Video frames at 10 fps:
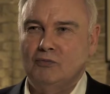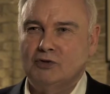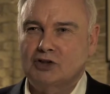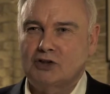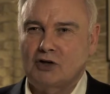
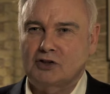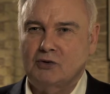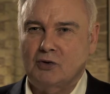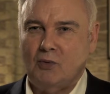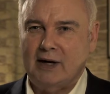start to
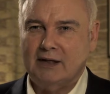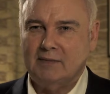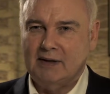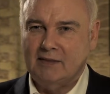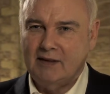equate, I
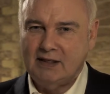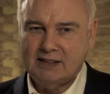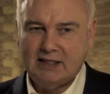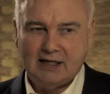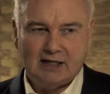mean, this
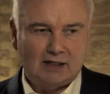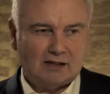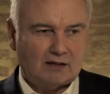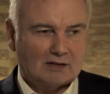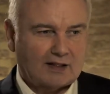lady
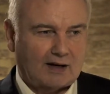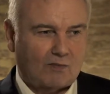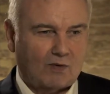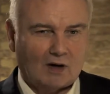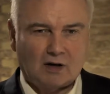does that
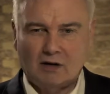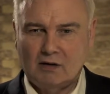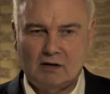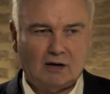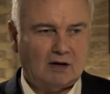work.
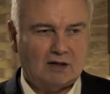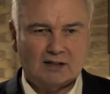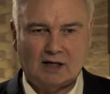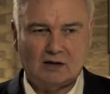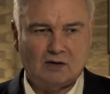How does
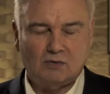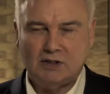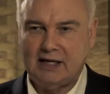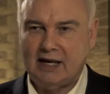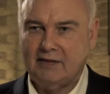that go
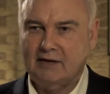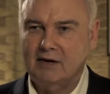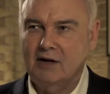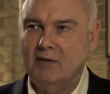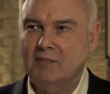together?
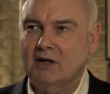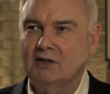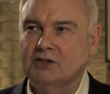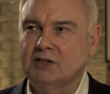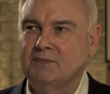
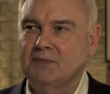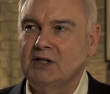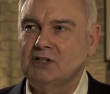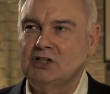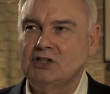Because
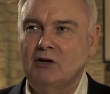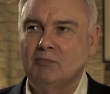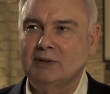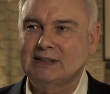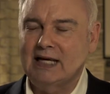she's not
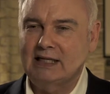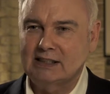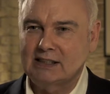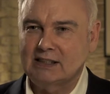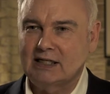
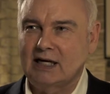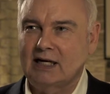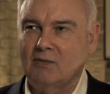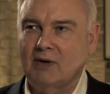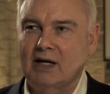pretentious in
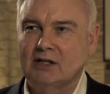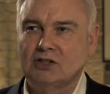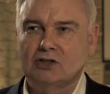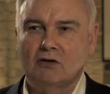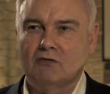any way and
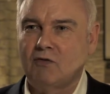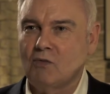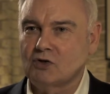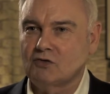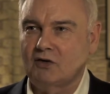she's not
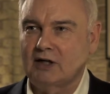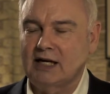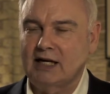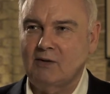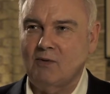forceful in
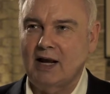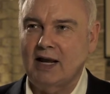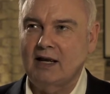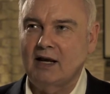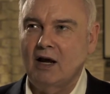any
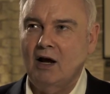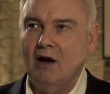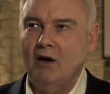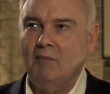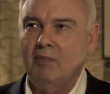way.
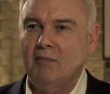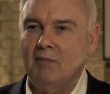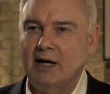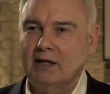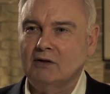But
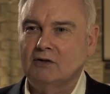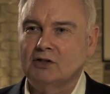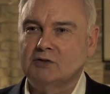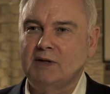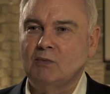my
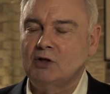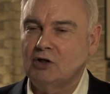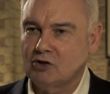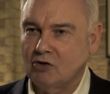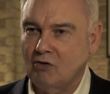goodness me, when you
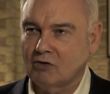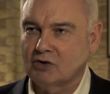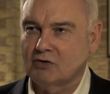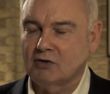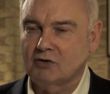talk
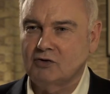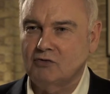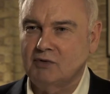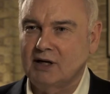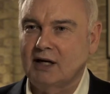to her, you
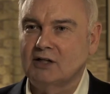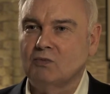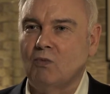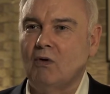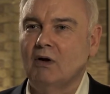realise
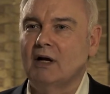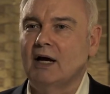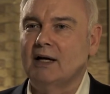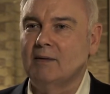what an